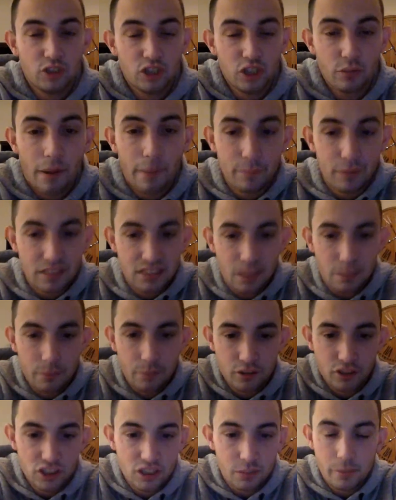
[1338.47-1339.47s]
wrap things up here
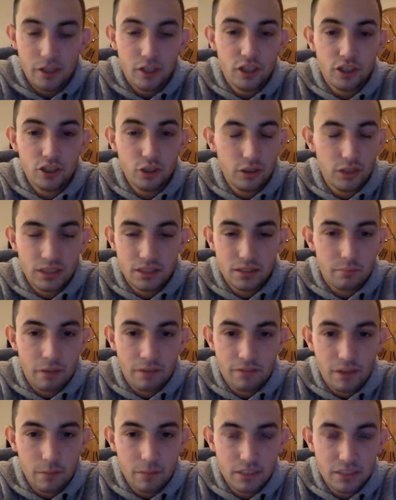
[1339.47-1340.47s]
in just a minute or two because my
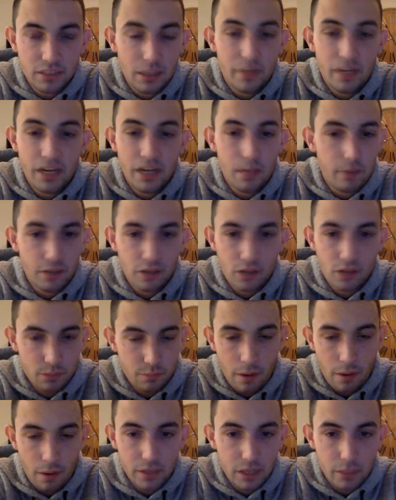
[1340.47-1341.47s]
family's coming in and my dog's
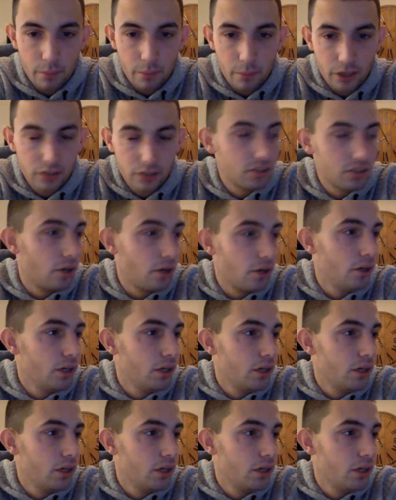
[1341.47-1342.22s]
probably going to bark, so.